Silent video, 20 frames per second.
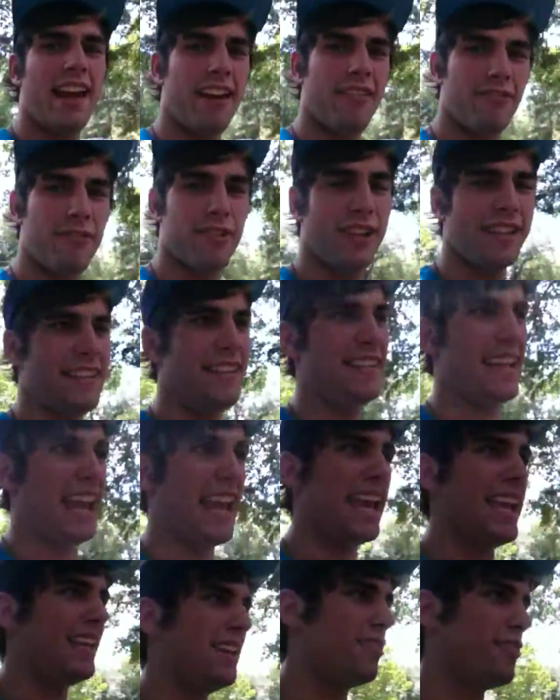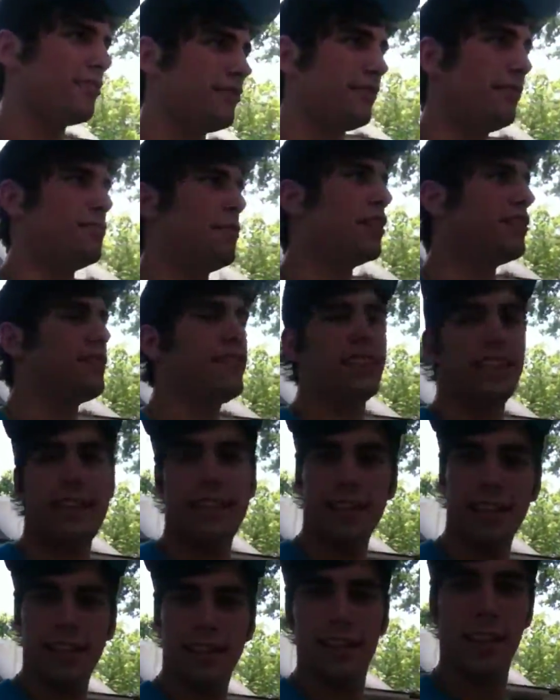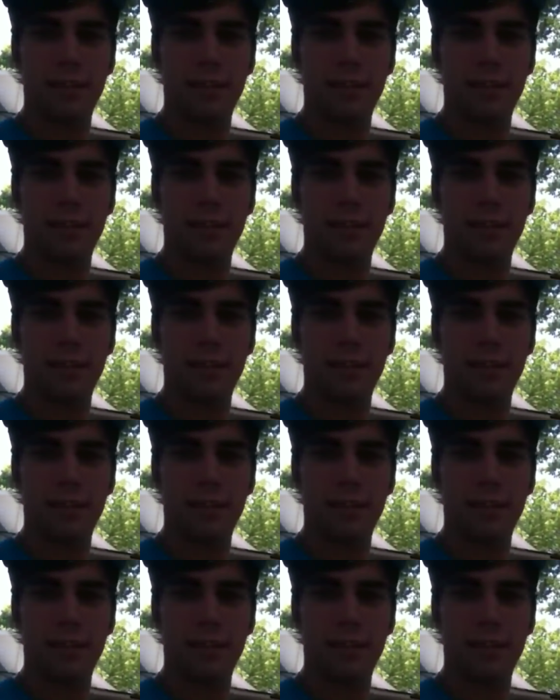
every day or monthly